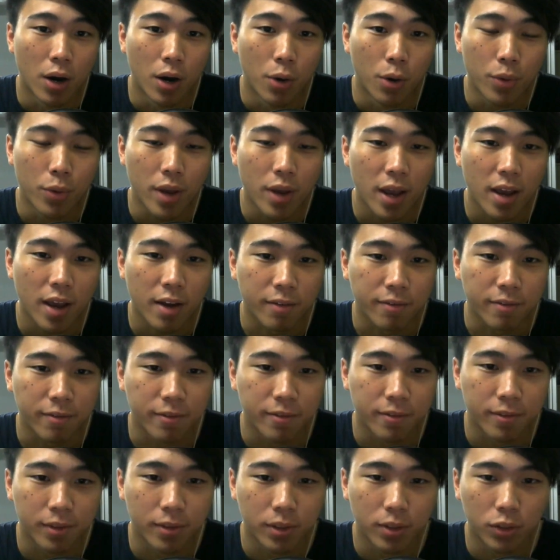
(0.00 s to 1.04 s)
We have
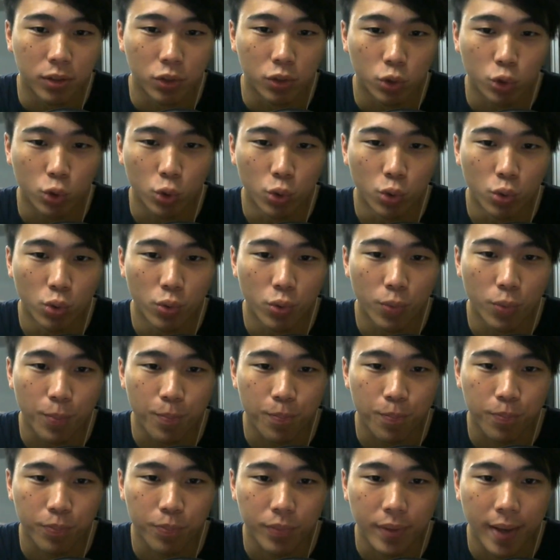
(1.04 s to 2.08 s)
2
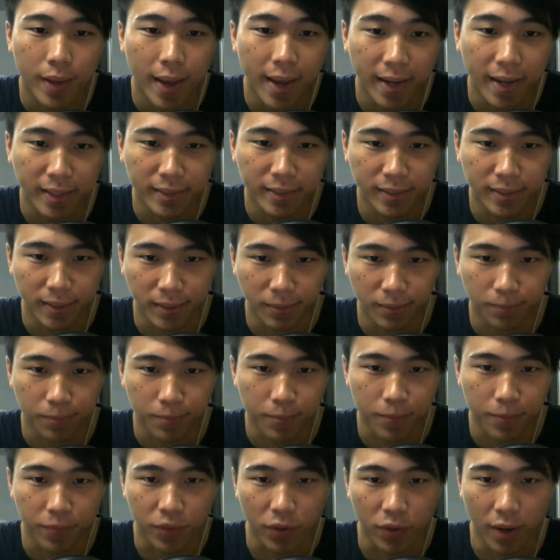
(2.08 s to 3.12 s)
eggs,
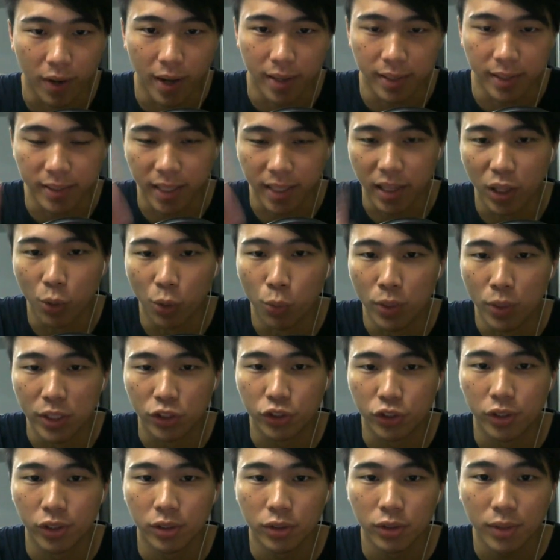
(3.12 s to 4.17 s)
right, and a center
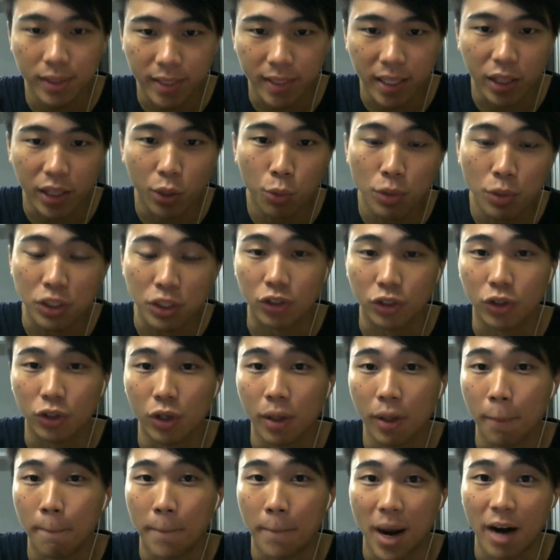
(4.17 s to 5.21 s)
witch. So the center witch is
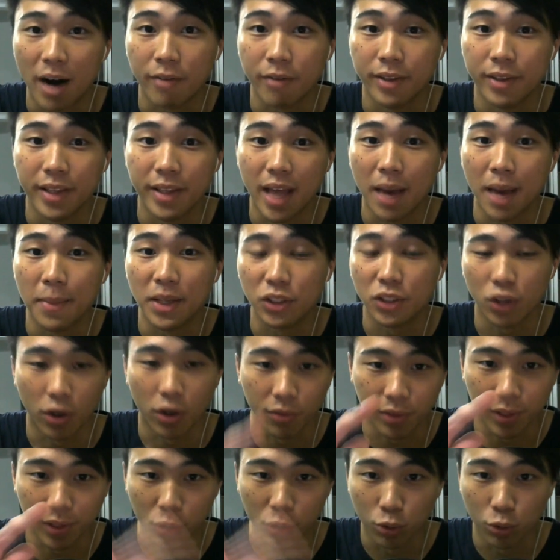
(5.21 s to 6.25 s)
gonna buff the damage
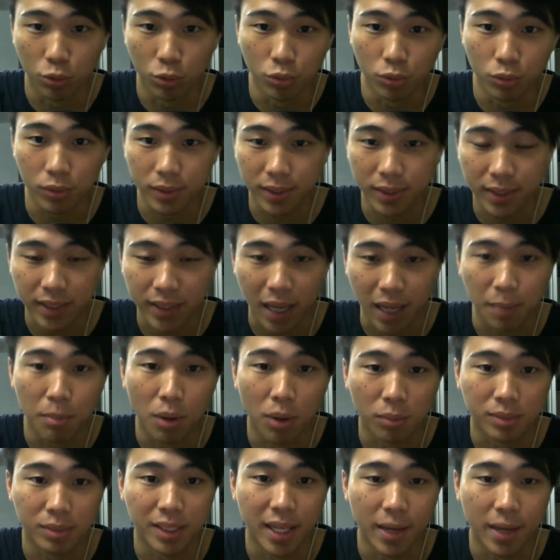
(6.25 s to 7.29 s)
of the 2 side
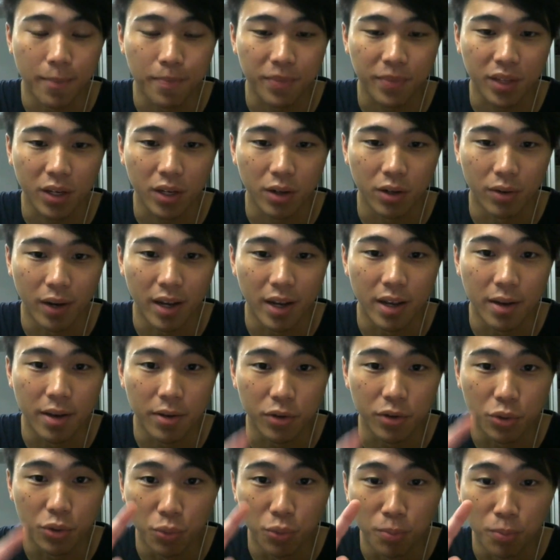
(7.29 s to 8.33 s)
mobs there, right?
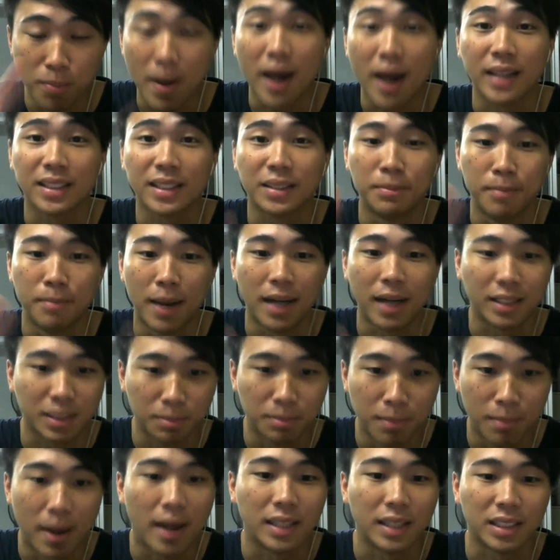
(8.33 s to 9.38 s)
You must
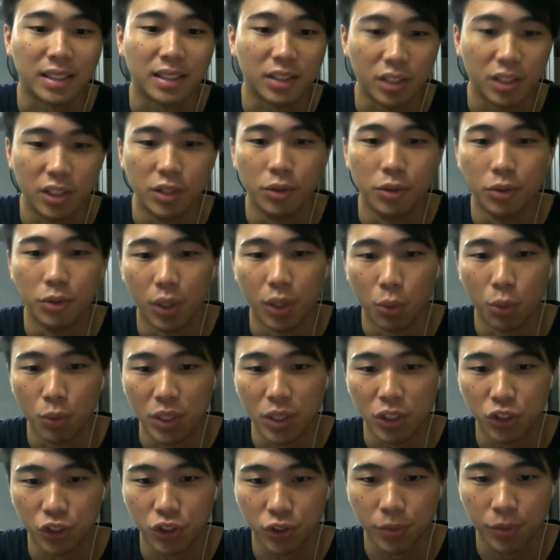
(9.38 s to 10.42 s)
kill the
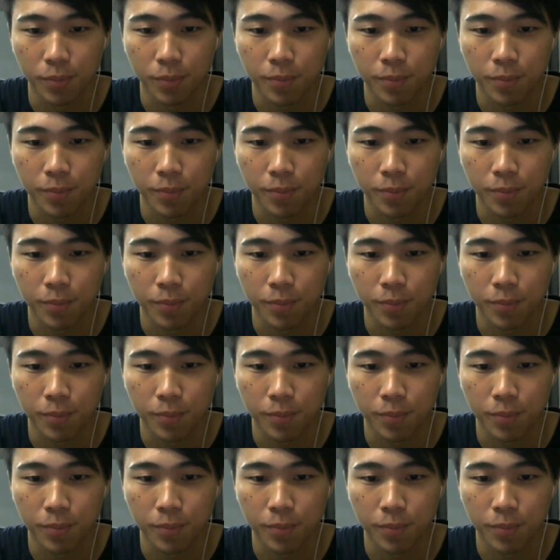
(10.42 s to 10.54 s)
witch.